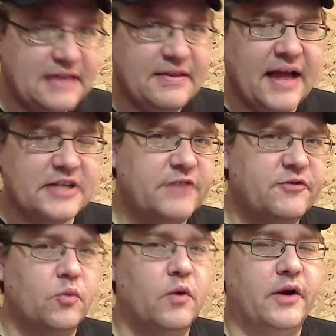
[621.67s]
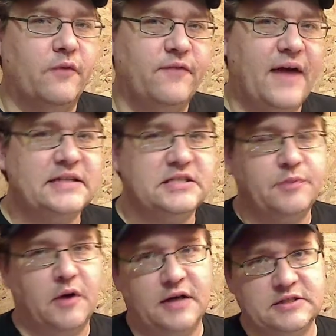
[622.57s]
you actually have to run. Now, fast as
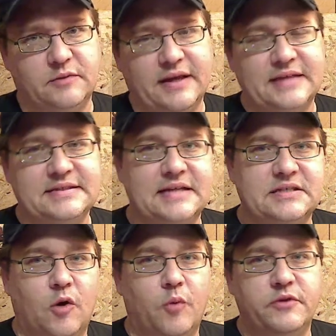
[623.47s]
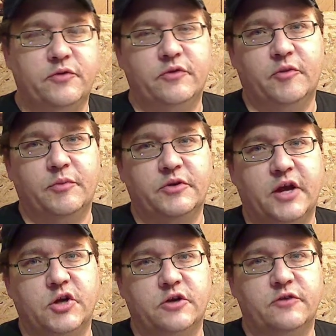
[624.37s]
possible, I guess that's open to
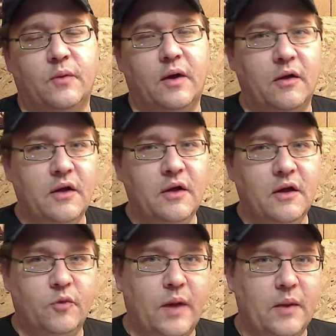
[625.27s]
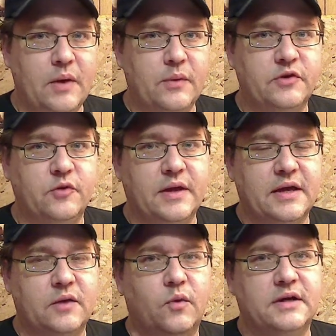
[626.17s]
interpretation as well. The way we were doing
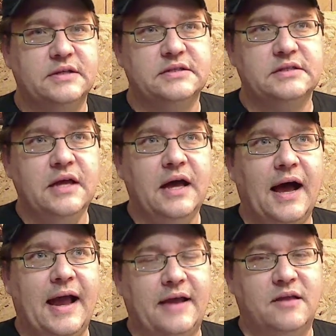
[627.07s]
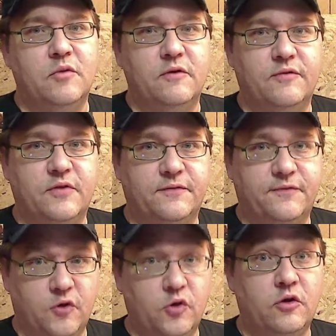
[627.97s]
it was I had to move the
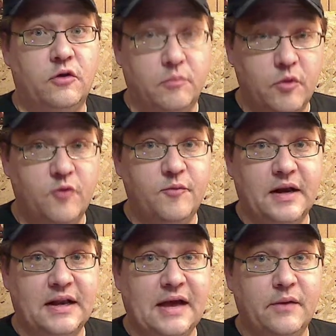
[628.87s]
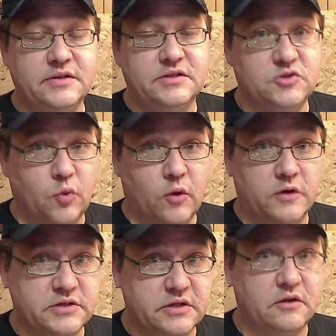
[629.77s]
full movement allowance
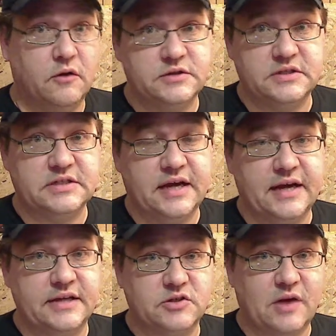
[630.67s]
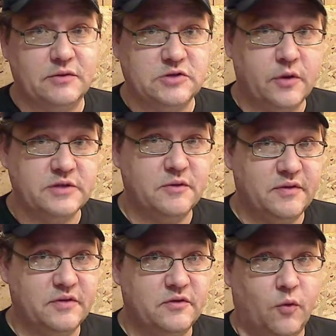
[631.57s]
towards the closest guy. So I was always
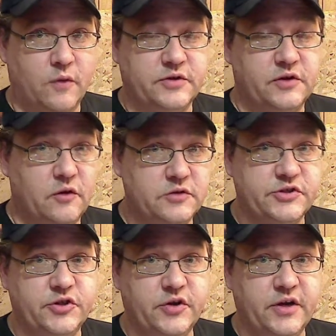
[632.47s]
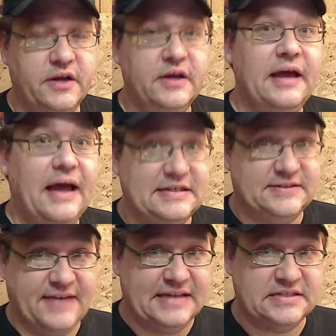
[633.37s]
moving towards the closest unit as
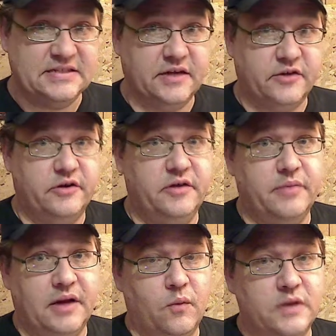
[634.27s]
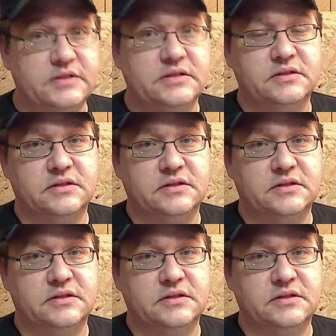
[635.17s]
fast as I could, but I wasn't